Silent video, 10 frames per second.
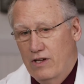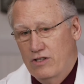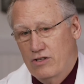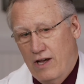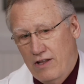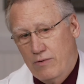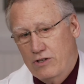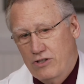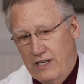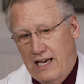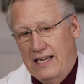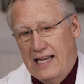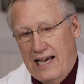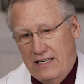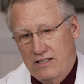So I think what you're getting
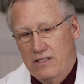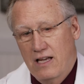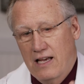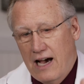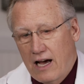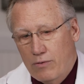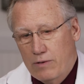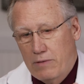at is how do we